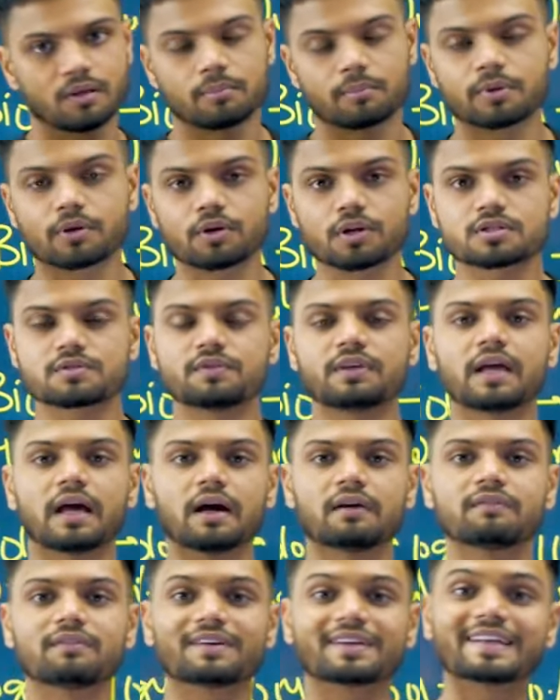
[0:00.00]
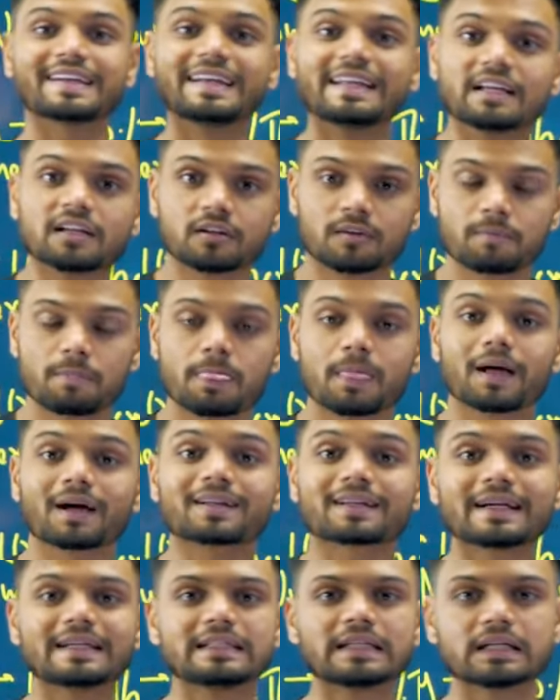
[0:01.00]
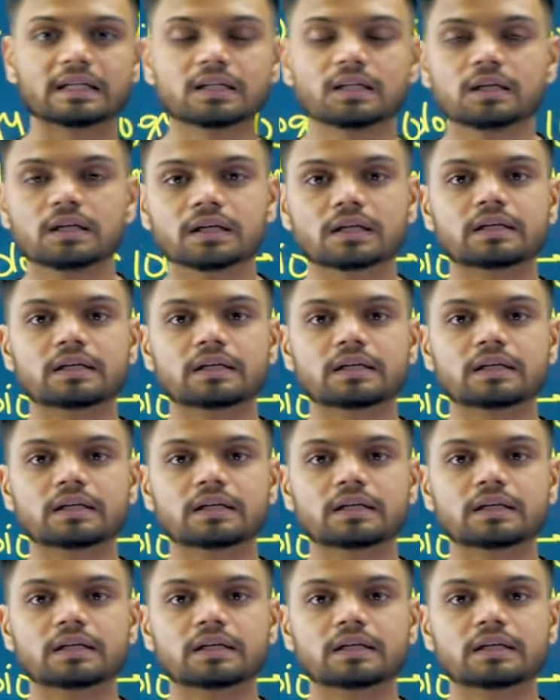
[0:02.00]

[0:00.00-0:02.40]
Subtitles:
because we have reading, writing,